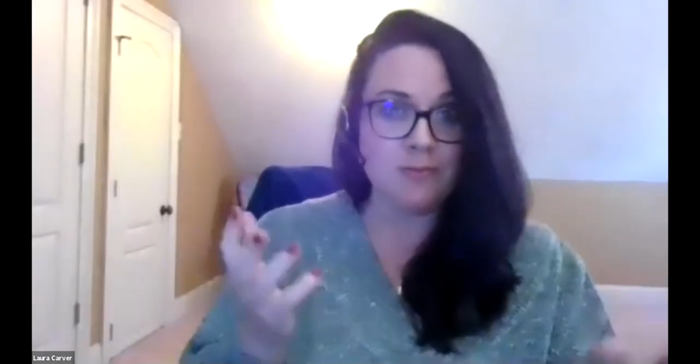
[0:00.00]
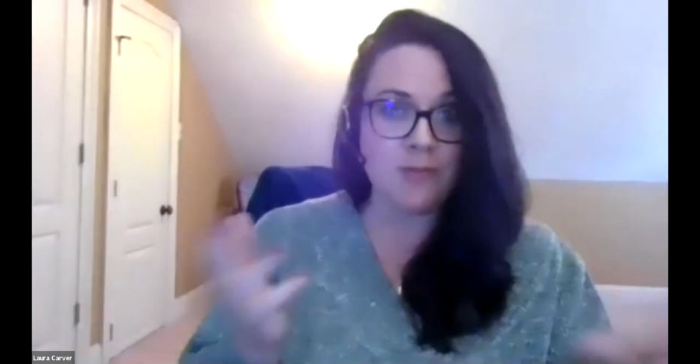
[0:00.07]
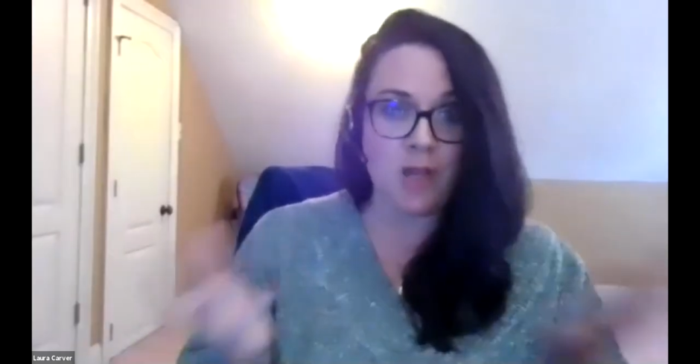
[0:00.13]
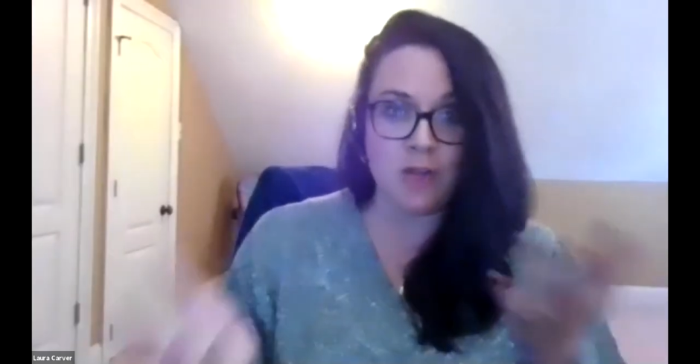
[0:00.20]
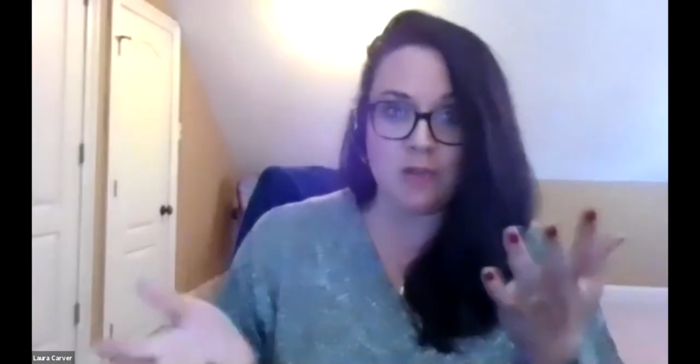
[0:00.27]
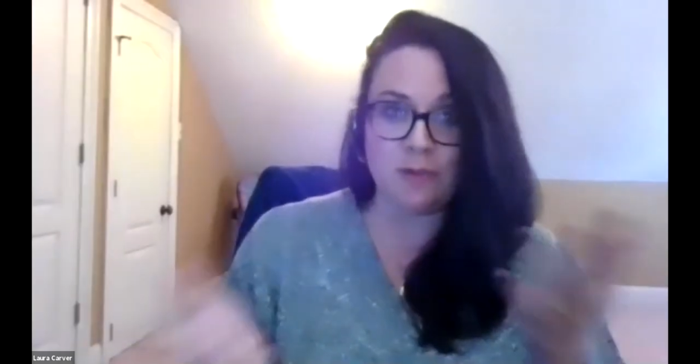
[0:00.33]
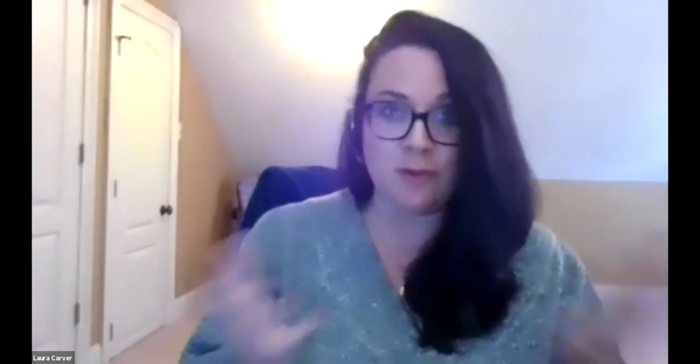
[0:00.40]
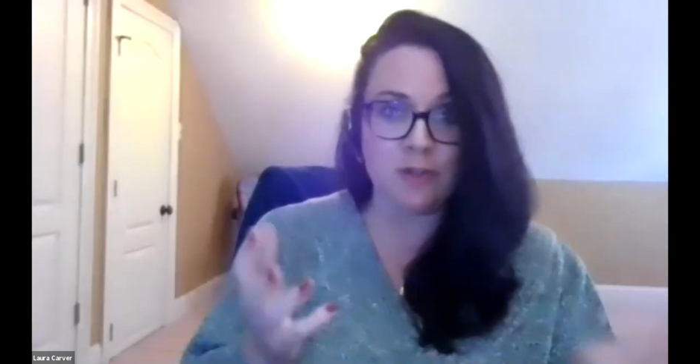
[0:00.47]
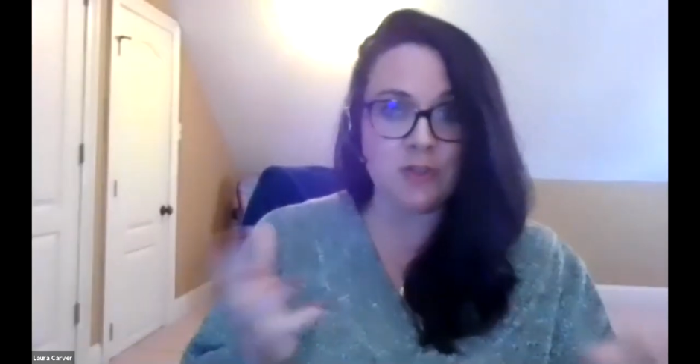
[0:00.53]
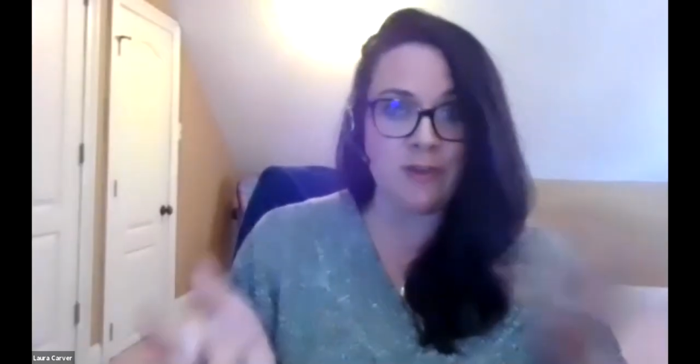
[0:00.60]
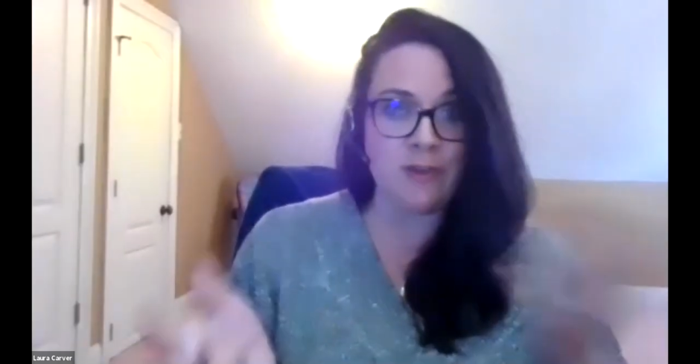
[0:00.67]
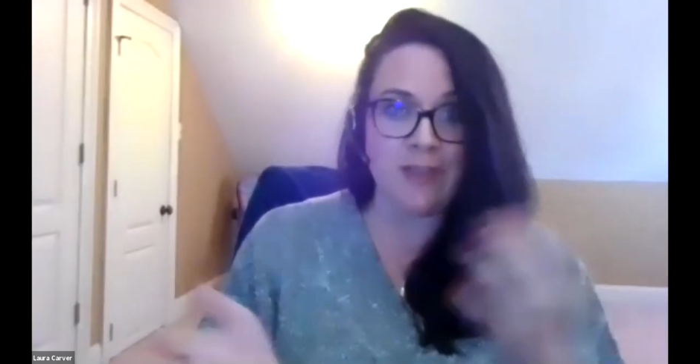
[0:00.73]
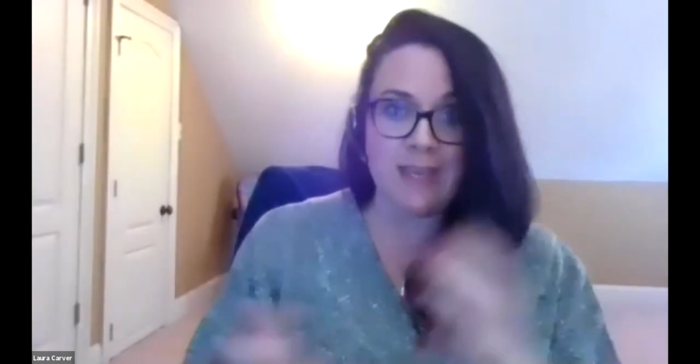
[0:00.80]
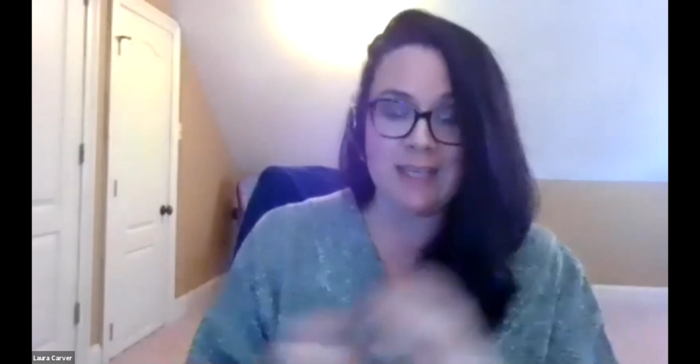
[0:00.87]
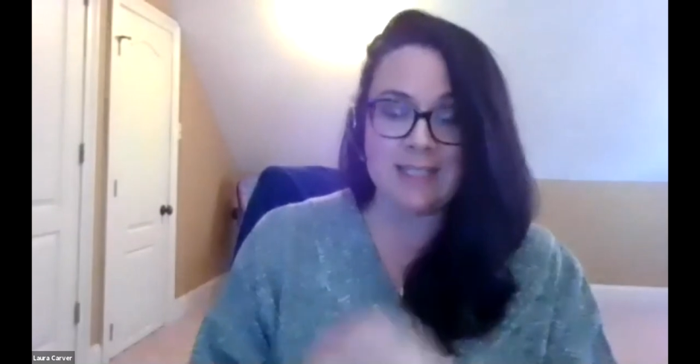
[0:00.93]
controversial
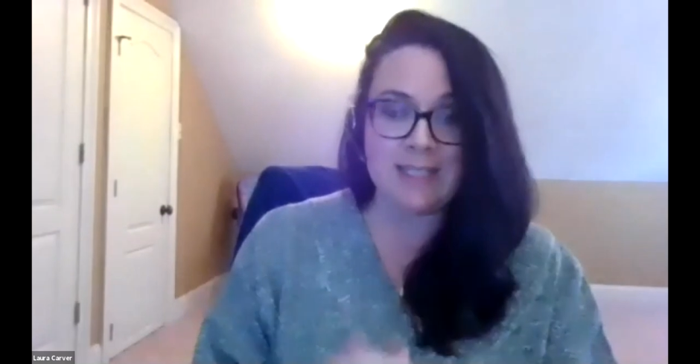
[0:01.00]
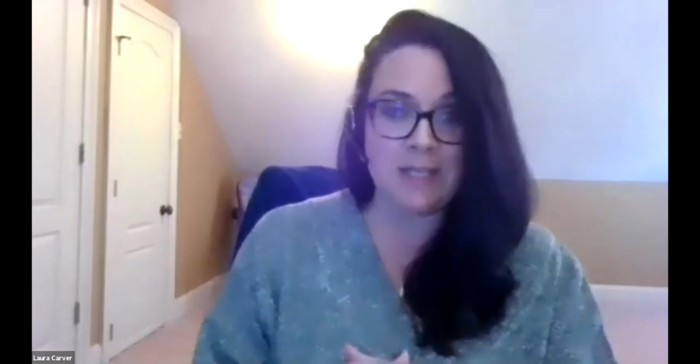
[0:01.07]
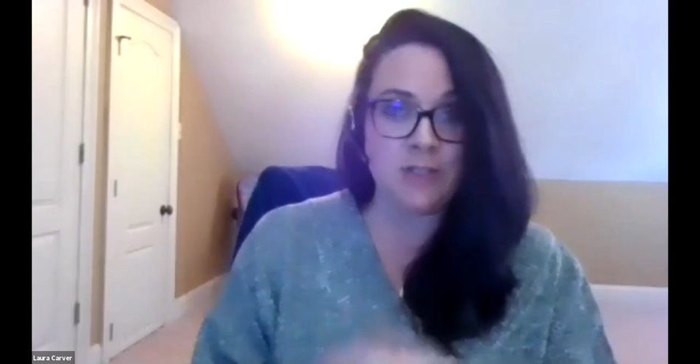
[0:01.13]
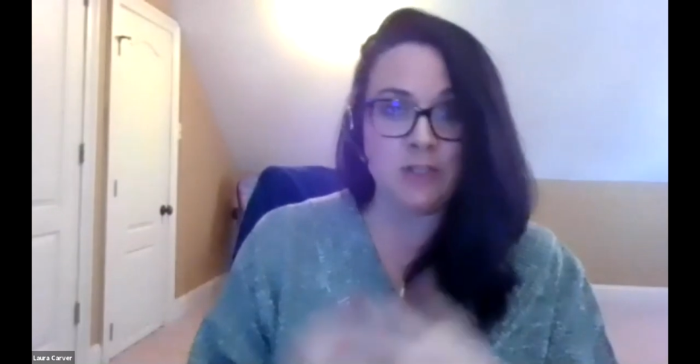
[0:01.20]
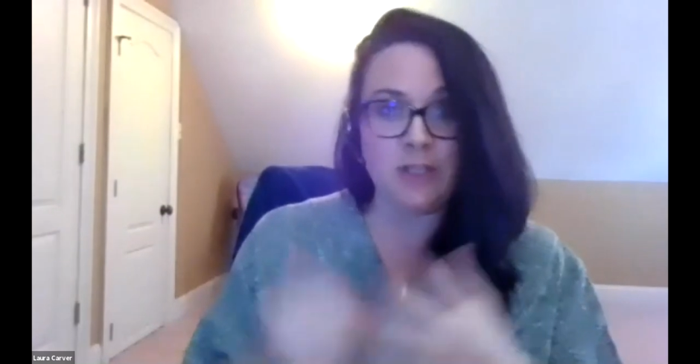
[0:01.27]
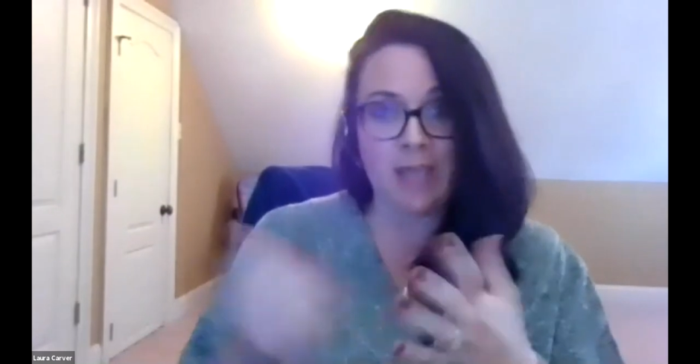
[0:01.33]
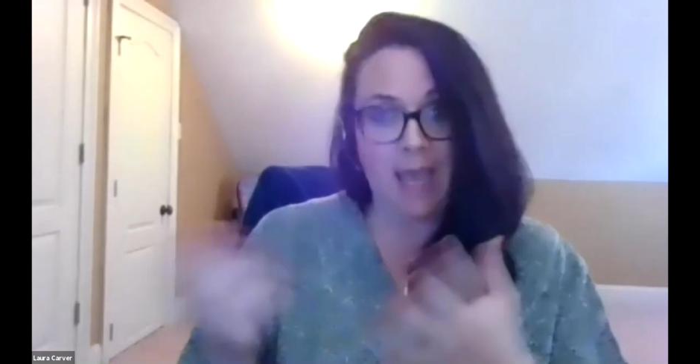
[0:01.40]
things. Like, do you